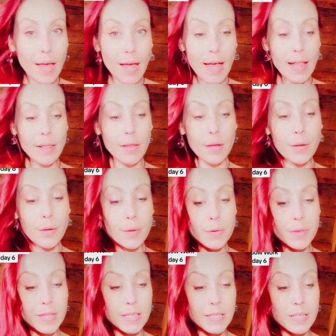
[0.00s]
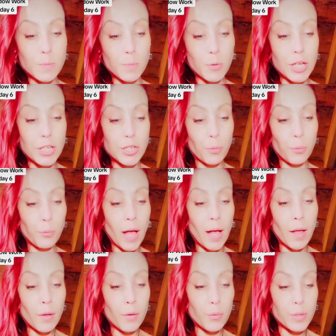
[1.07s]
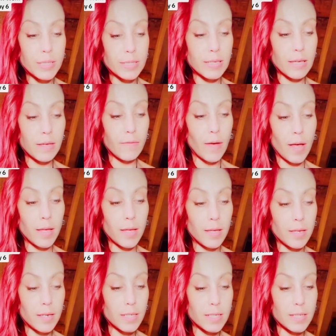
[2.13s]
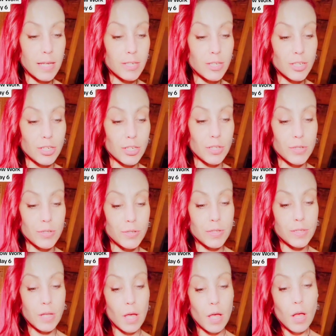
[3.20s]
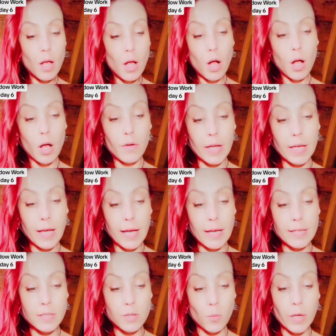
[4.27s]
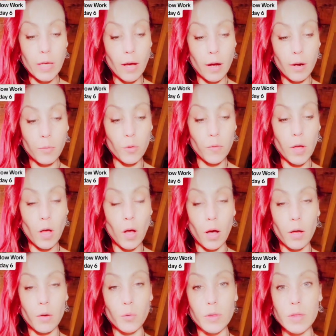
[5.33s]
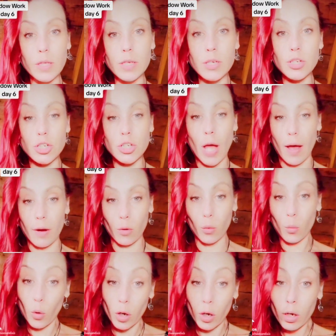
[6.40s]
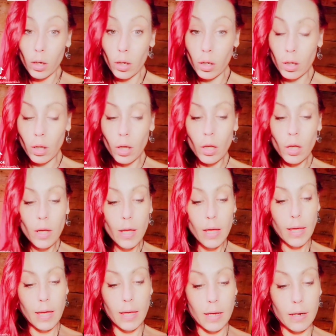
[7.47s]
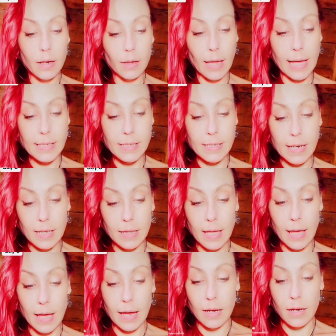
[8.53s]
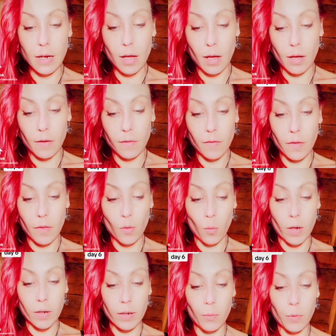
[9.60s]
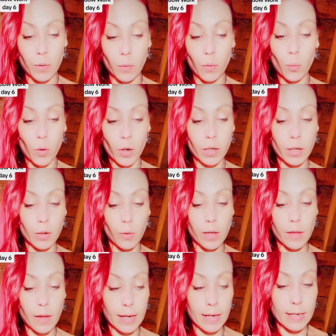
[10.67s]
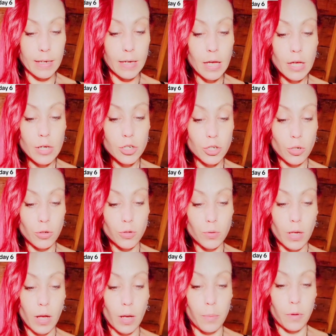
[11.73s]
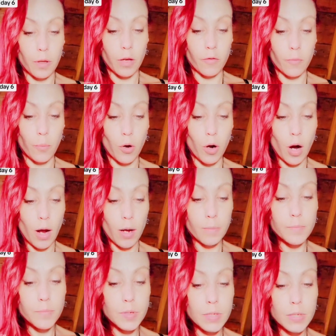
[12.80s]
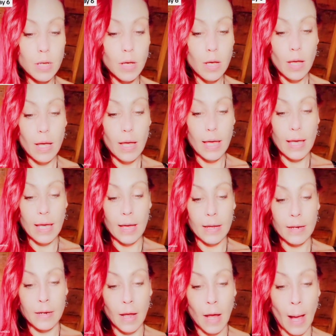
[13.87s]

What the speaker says: Hello, this is Bridget Rao with Divine Essentials. All right, guys, so we are moving on with the shadow work. And last night at the end of the one that we were working with, I showed you a couple of prompts and